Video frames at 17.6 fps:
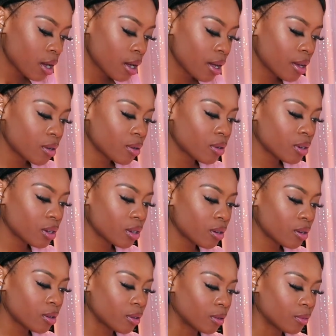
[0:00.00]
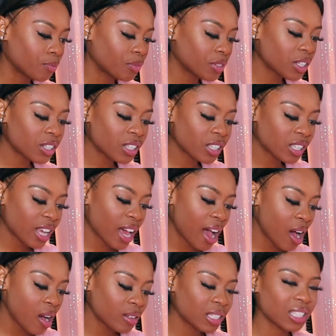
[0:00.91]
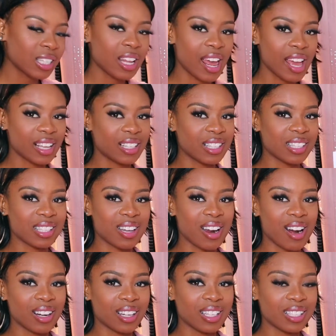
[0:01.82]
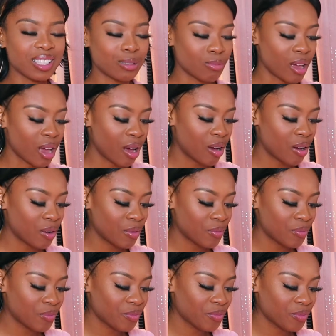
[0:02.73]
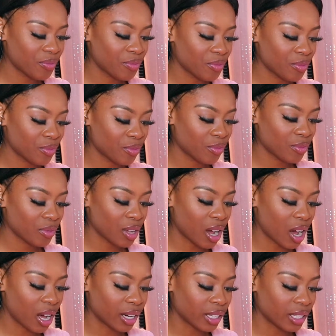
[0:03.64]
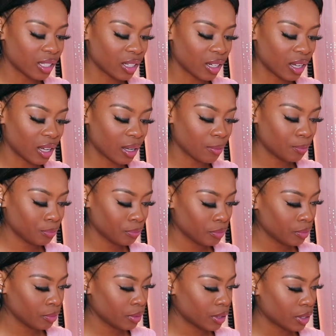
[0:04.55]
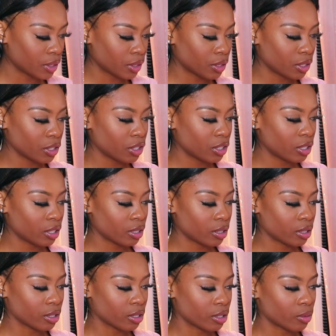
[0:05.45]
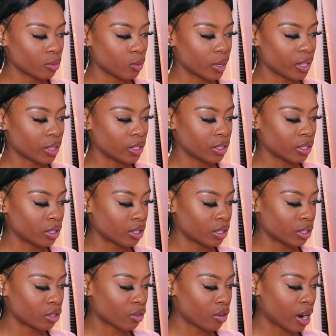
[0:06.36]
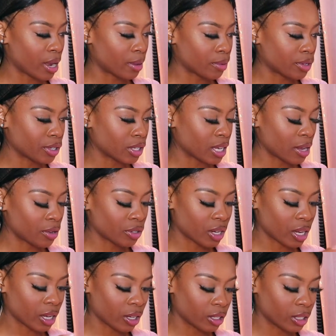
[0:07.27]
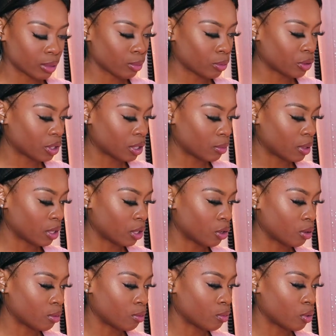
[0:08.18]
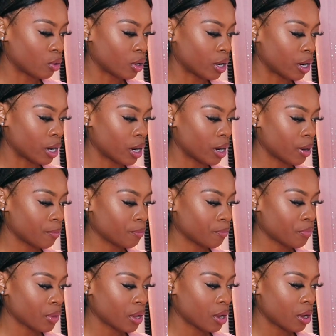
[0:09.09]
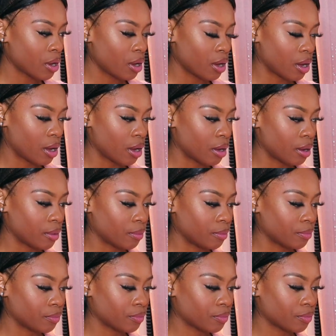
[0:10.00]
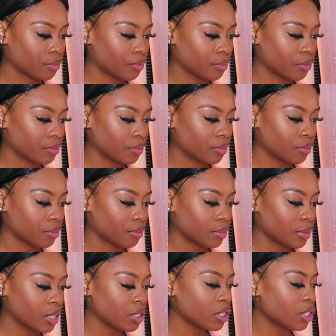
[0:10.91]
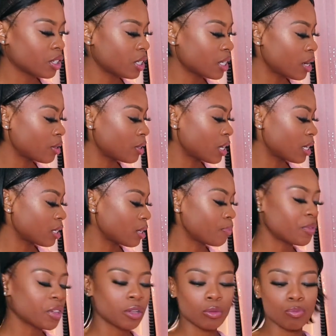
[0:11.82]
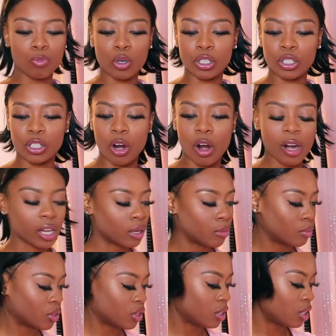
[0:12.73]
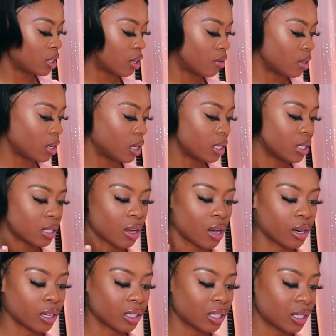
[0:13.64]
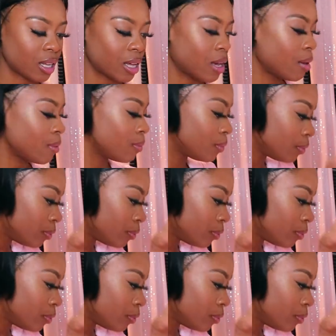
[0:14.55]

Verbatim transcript: i don't know this sounds like the scarlet smell honestly because just the, the, the, way this is described this sounds like it's supposed to be a little more um this just sounds like something more dark and mysterious honestly